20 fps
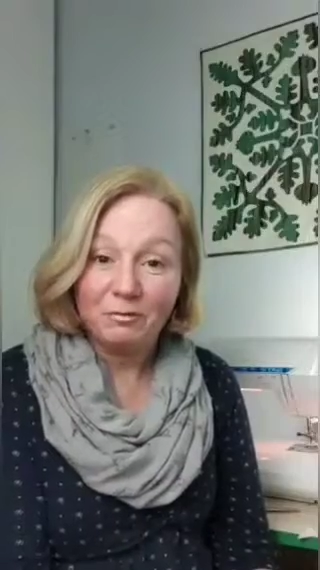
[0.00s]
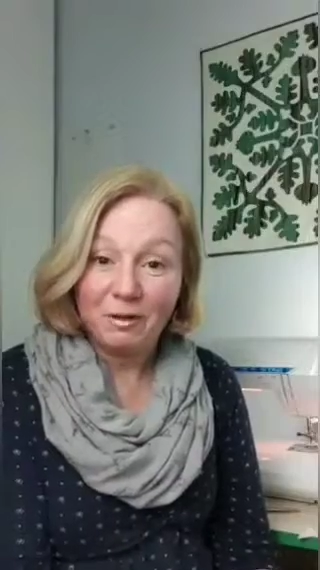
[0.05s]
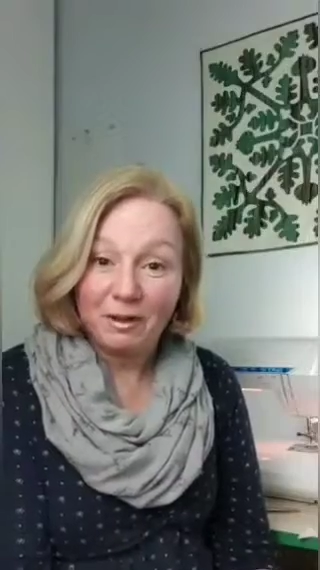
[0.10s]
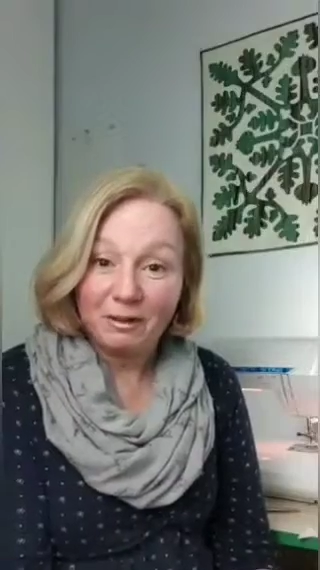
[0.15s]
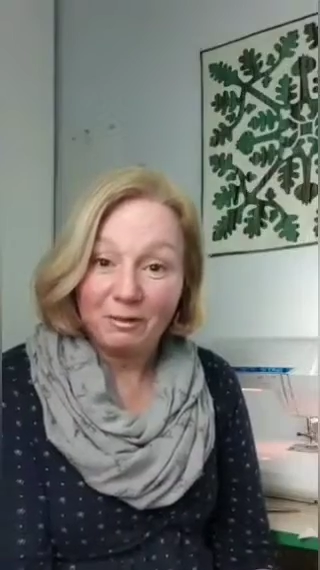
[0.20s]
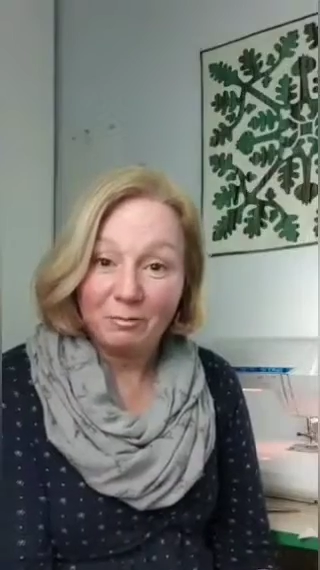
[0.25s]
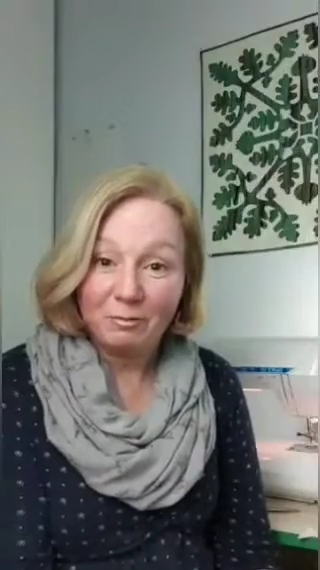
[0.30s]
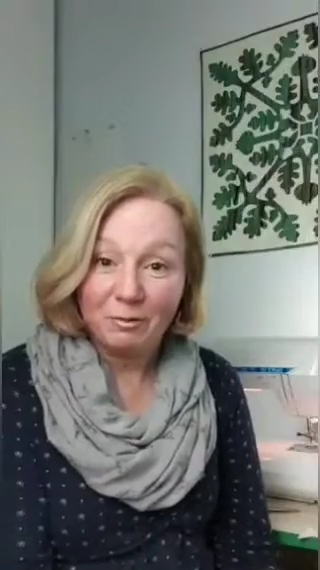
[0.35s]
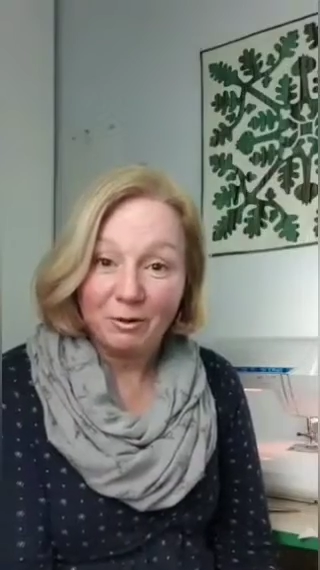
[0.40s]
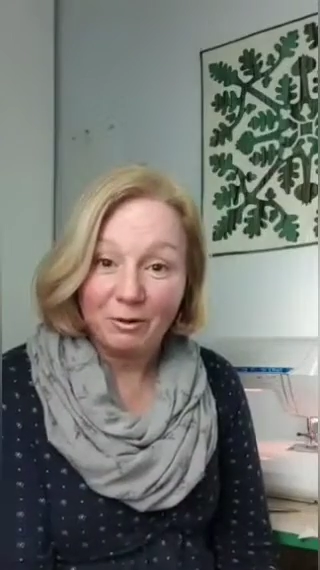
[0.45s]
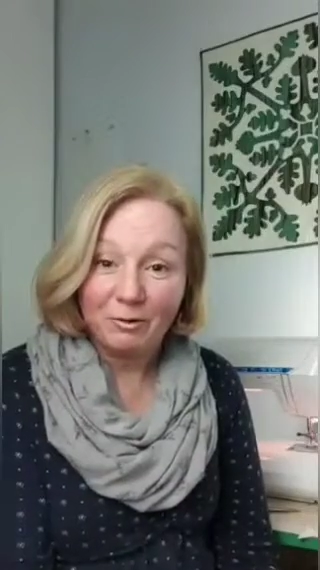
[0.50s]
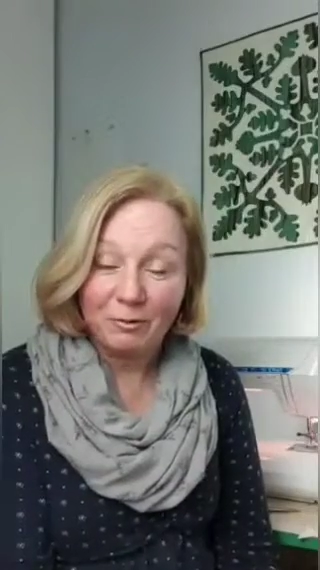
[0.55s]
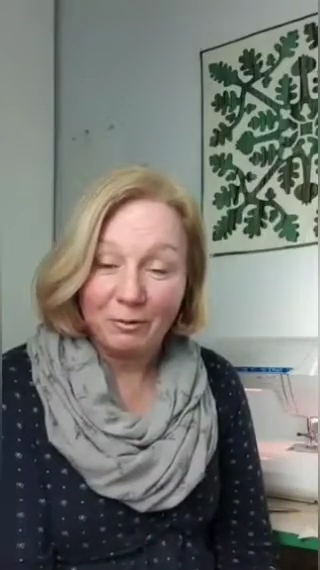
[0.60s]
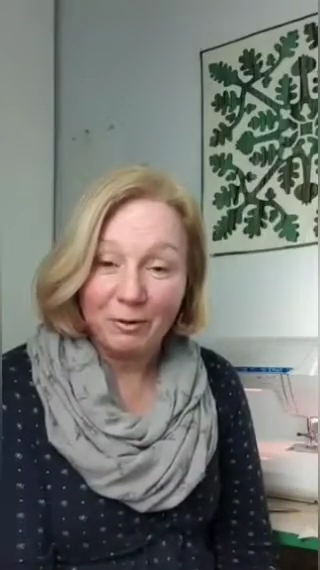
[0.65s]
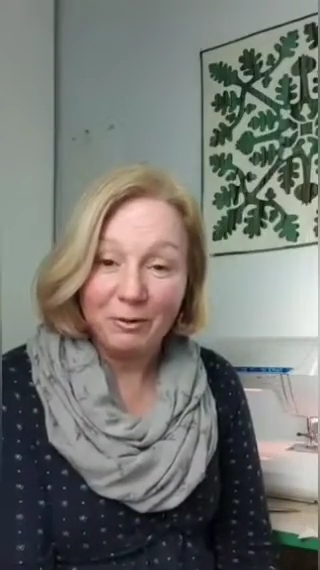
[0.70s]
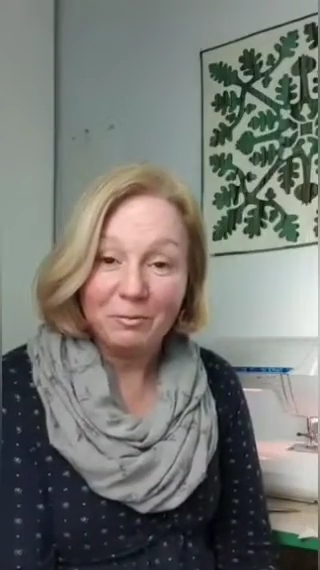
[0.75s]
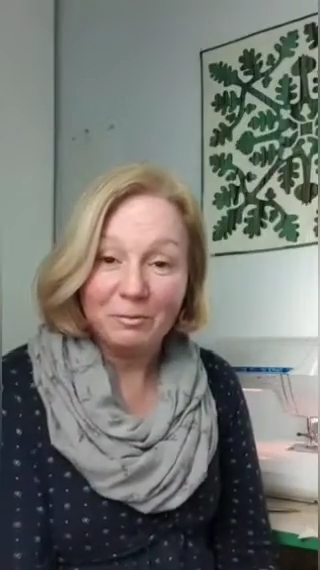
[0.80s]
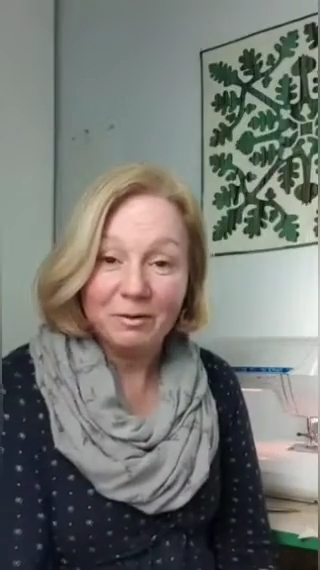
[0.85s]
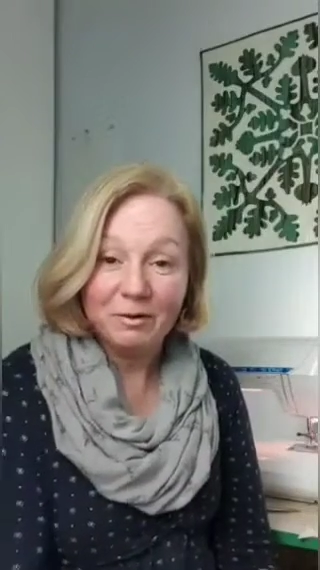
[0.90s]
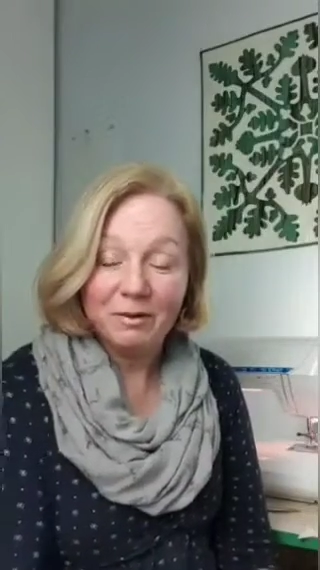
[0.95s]
Facebook
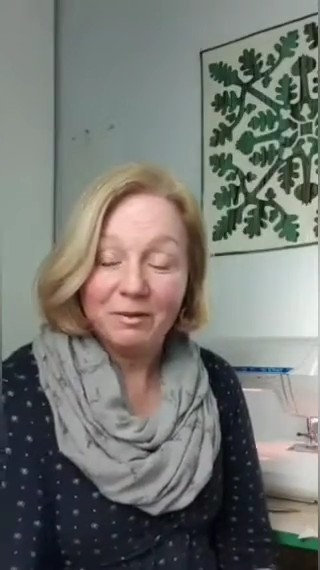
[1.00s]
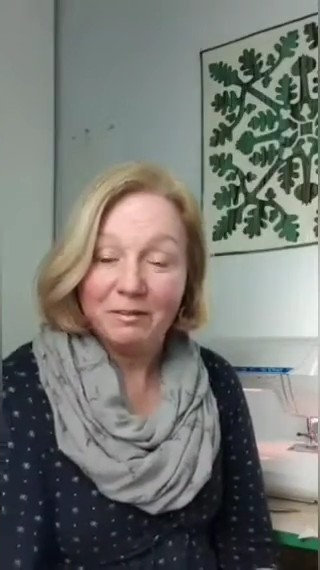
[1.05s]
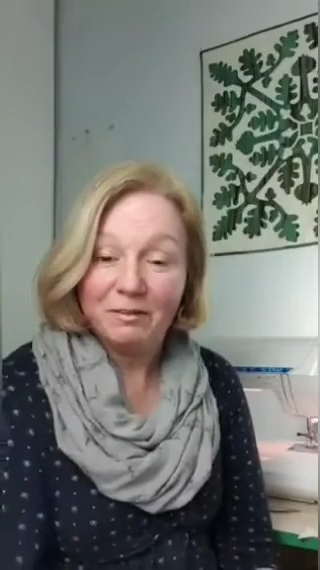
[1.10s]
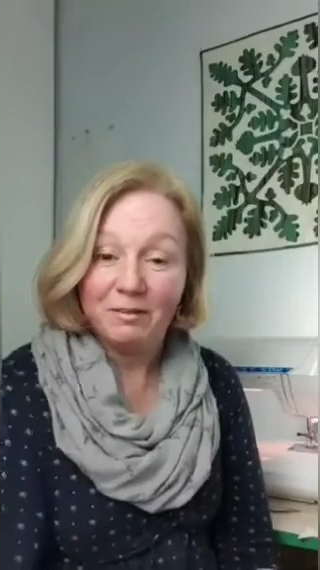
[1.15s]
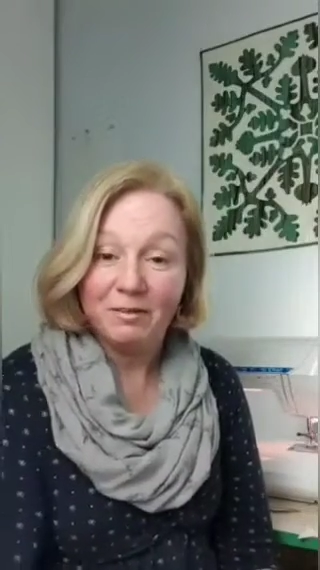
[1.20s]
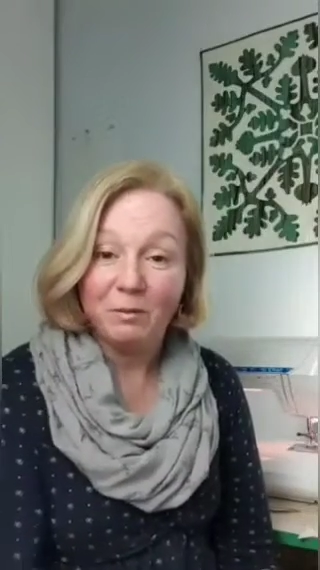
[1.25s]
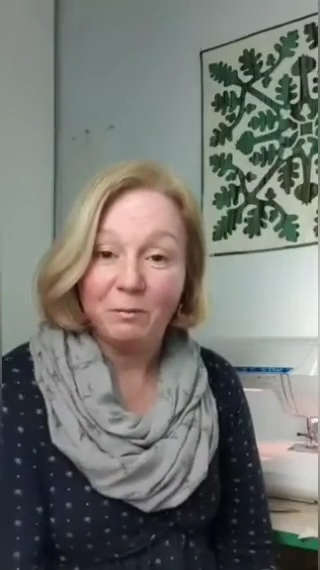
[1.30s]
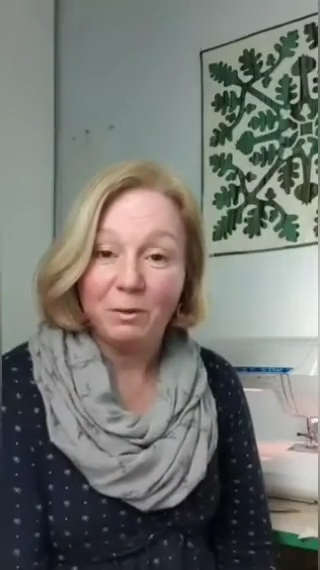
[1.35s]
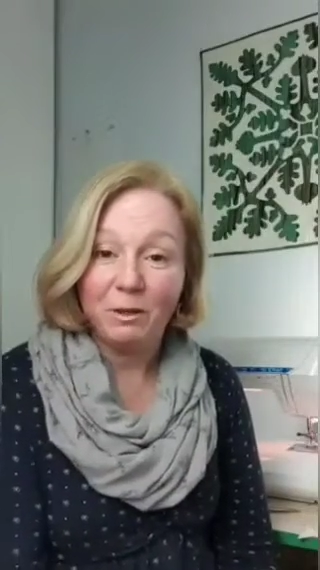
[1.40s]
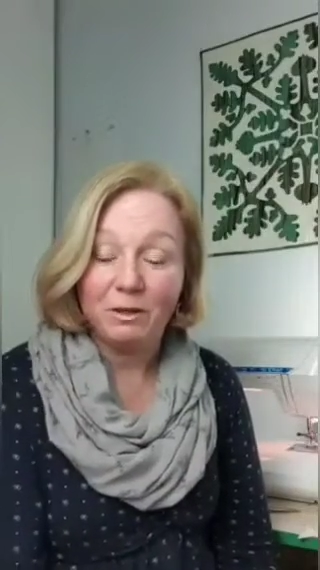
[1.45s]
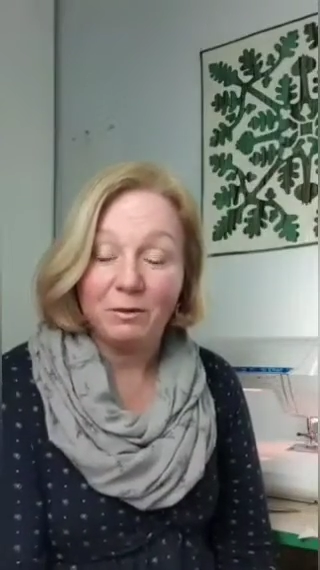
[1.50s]
group so that